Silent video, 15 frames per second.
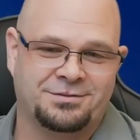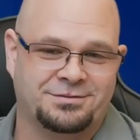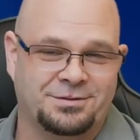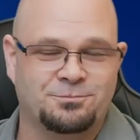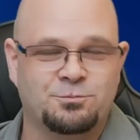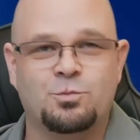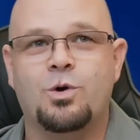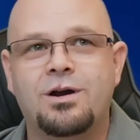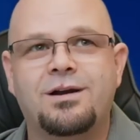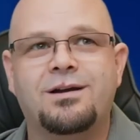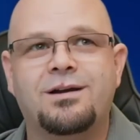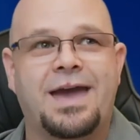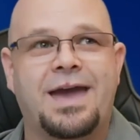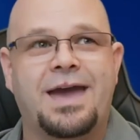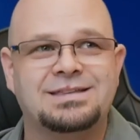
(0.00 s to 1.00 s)
work
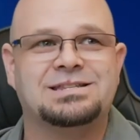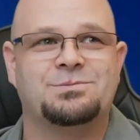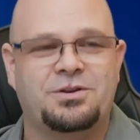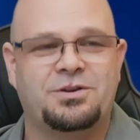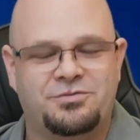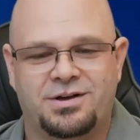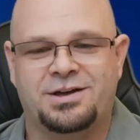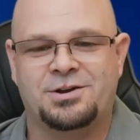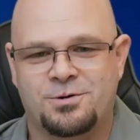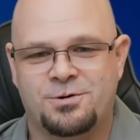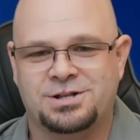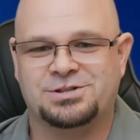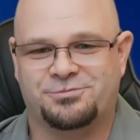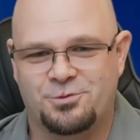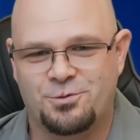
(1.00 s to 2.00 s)
has to be fun, or
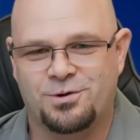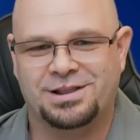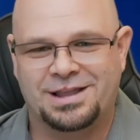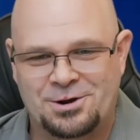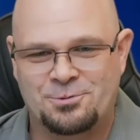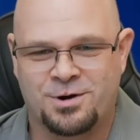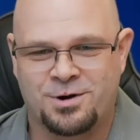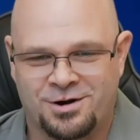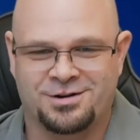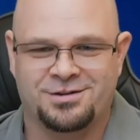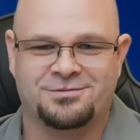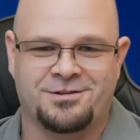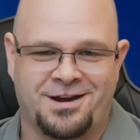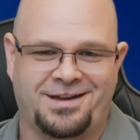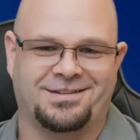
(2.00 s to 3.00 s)
it's a four-letter word,
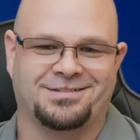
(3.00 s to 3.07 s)
right?